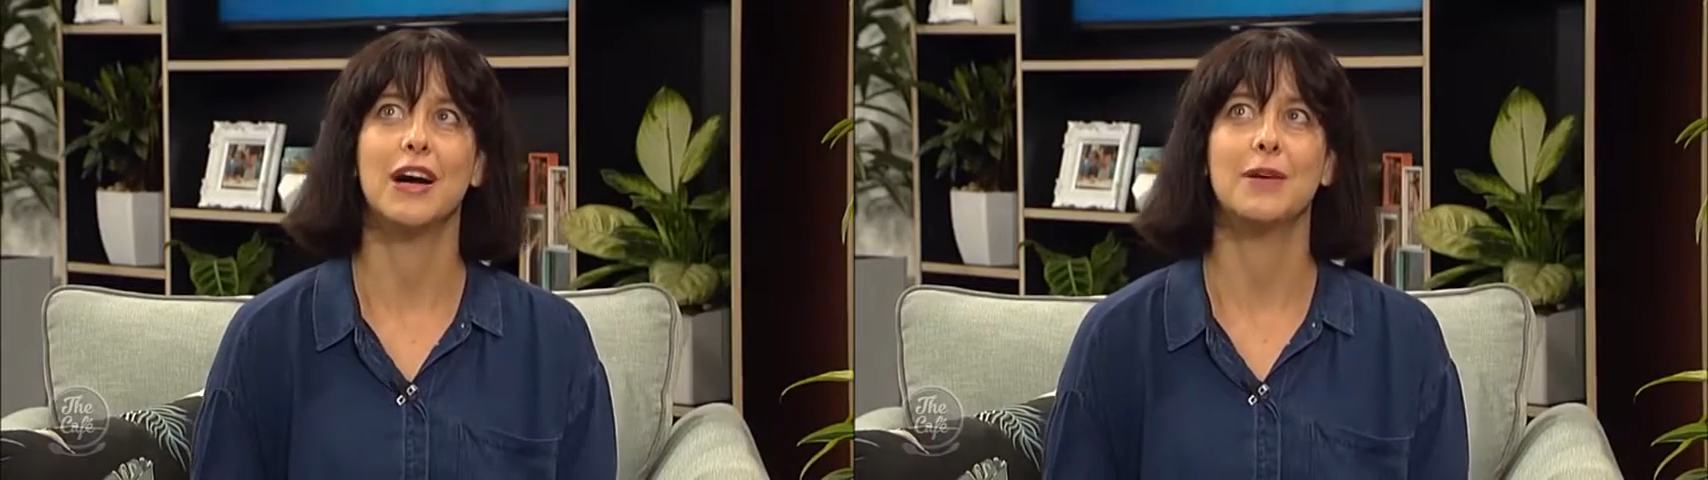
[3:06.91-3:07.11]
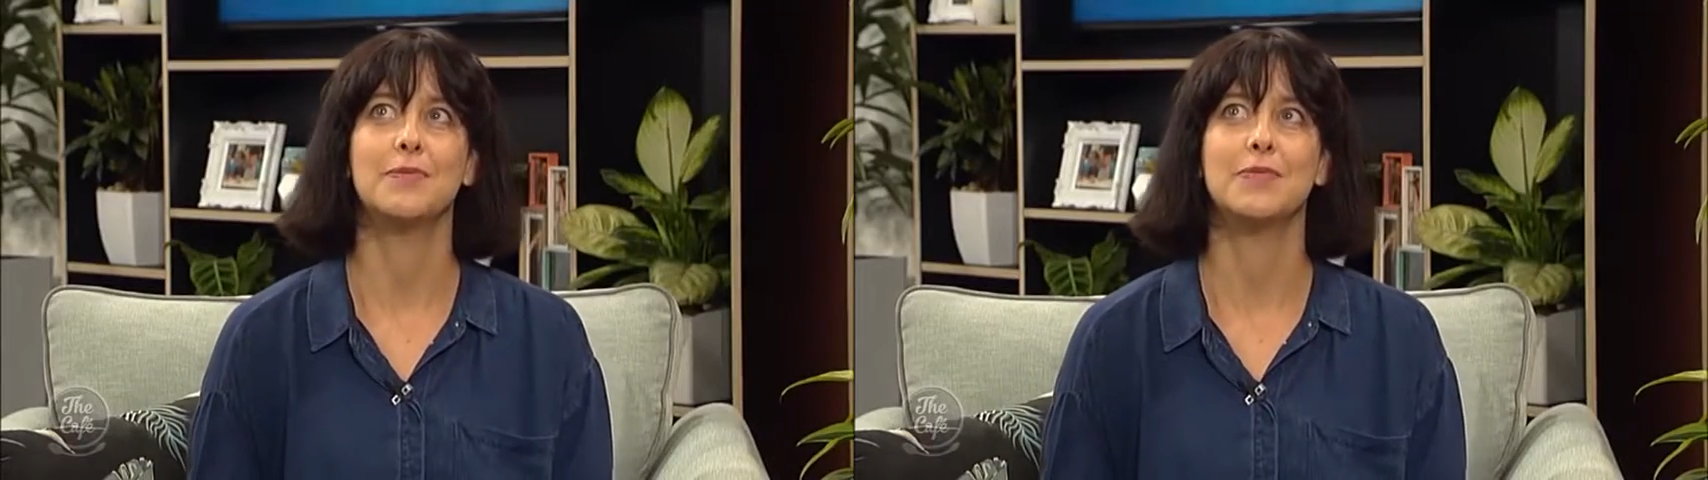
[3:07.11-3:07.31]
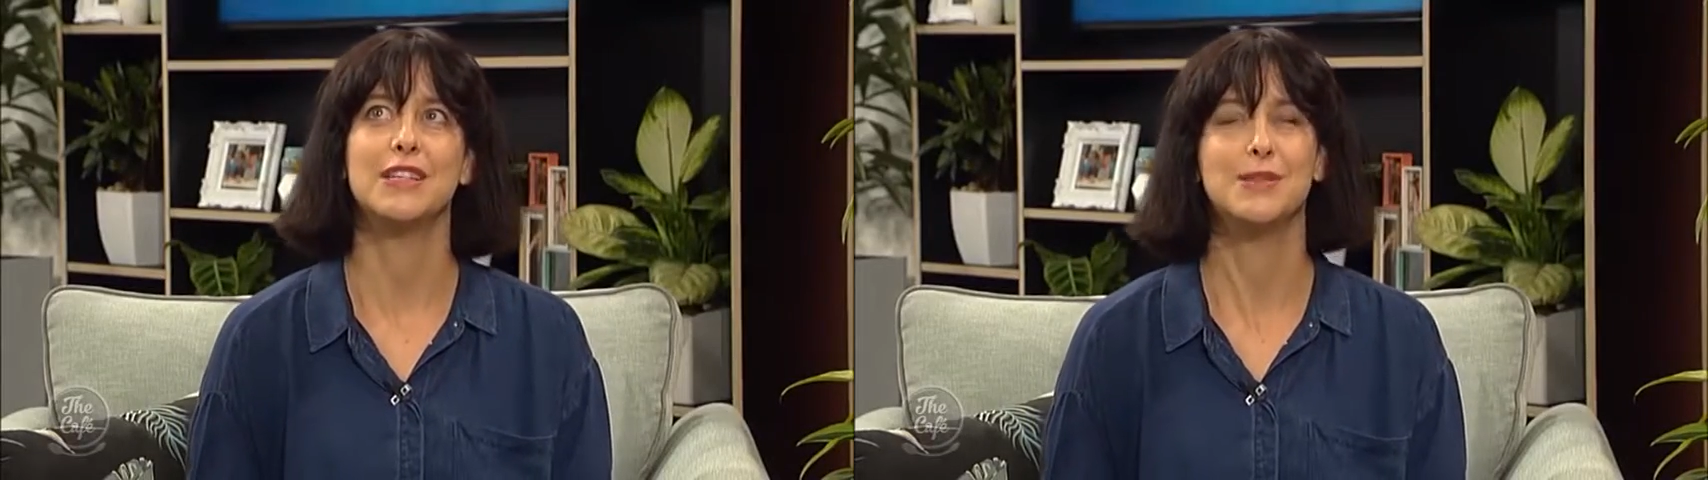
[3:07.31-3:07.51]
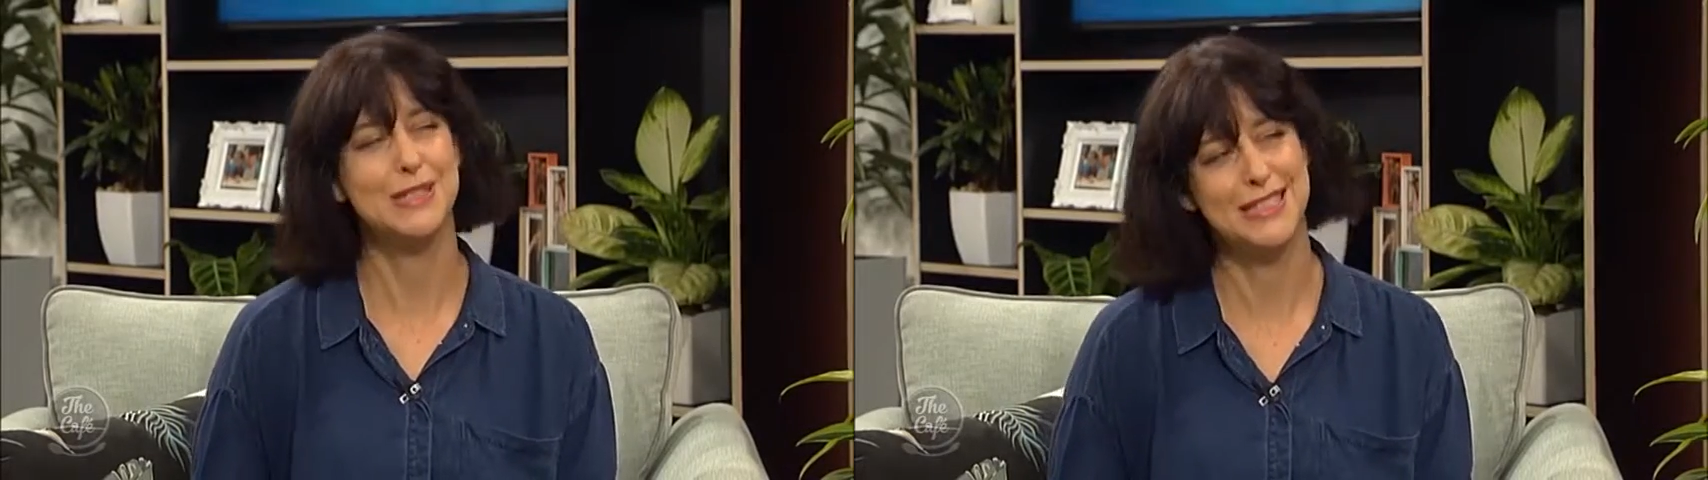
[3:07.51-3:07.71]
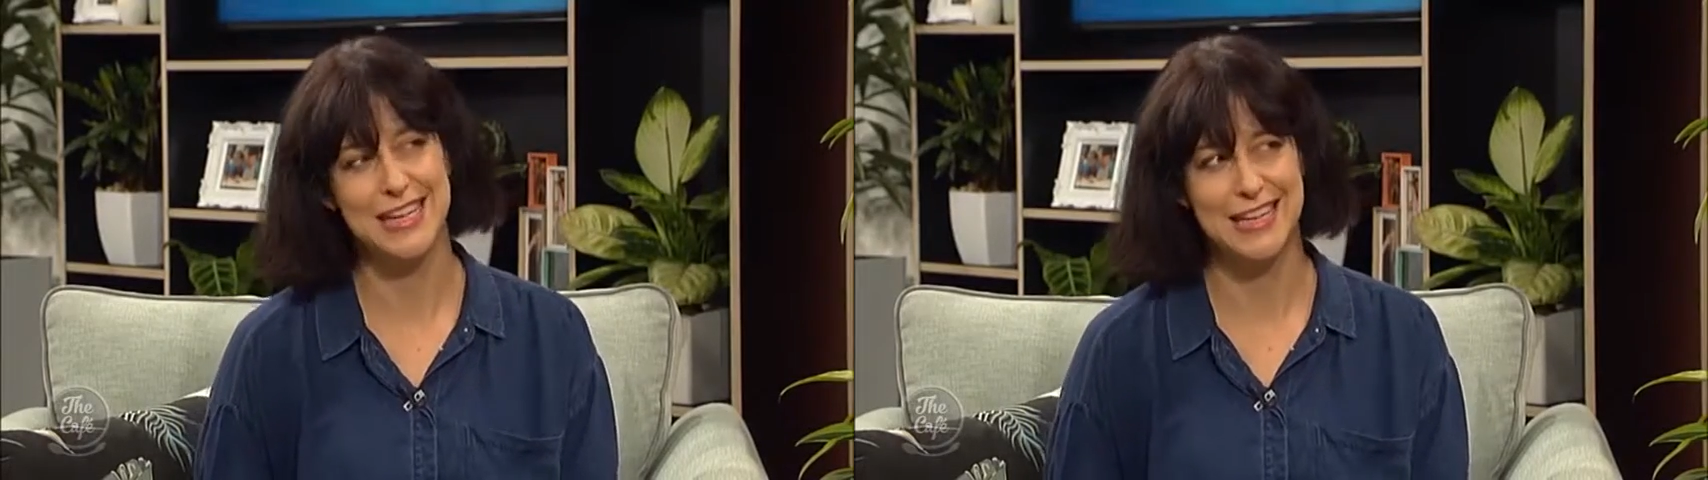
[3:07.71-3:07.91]
um, it's a
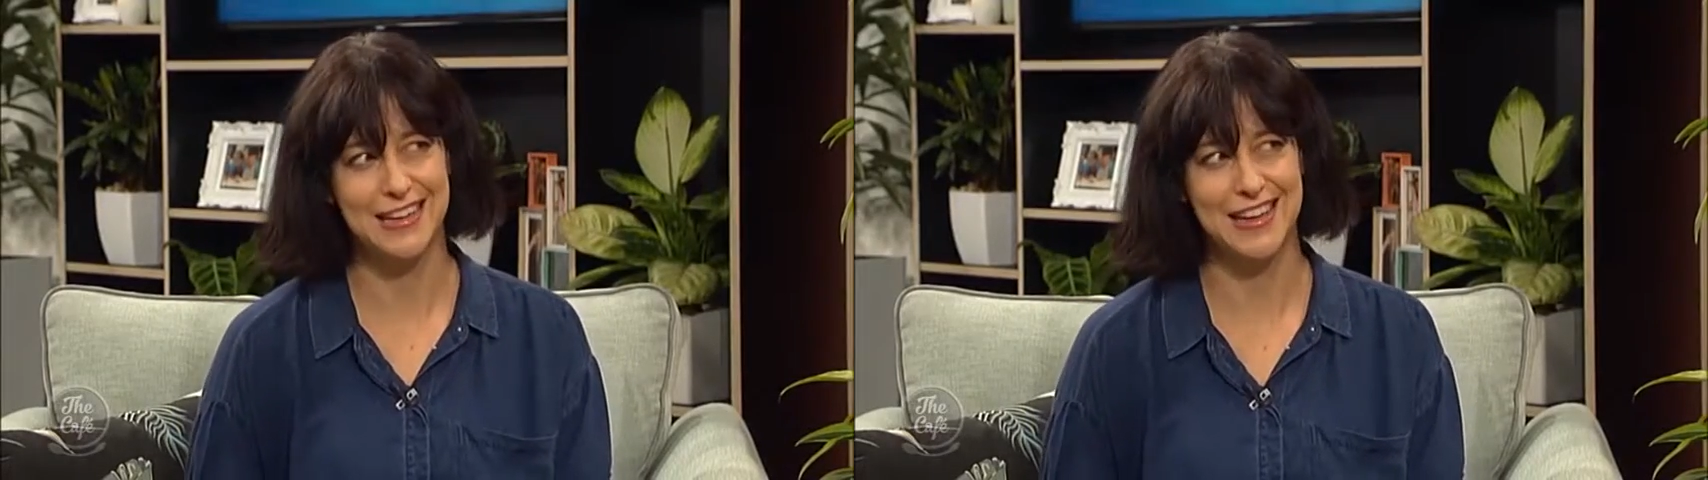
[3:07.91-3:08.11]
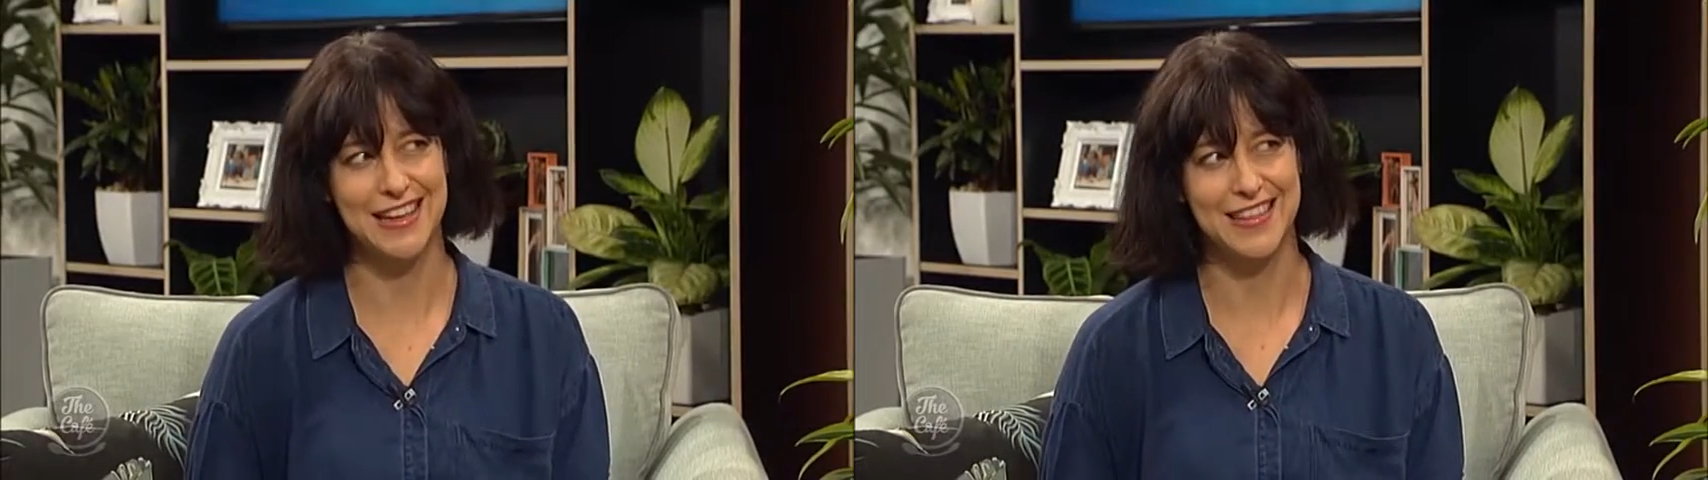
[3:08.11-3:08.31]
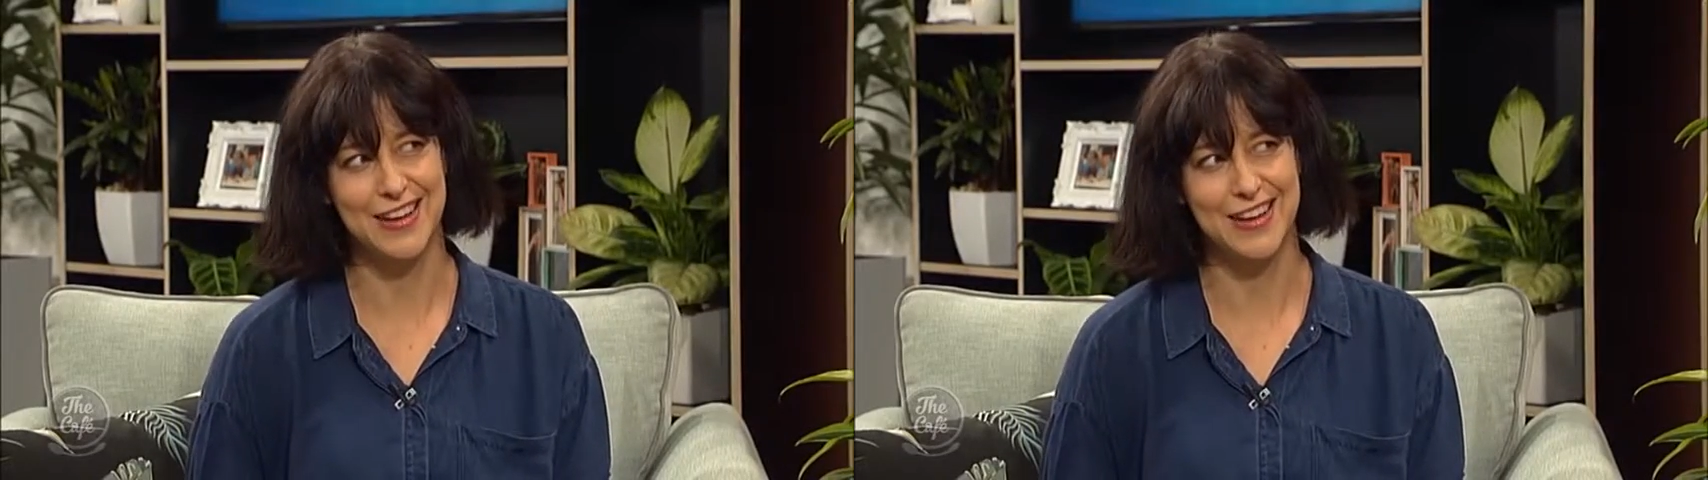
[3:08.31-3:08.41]
bit sneaky like that.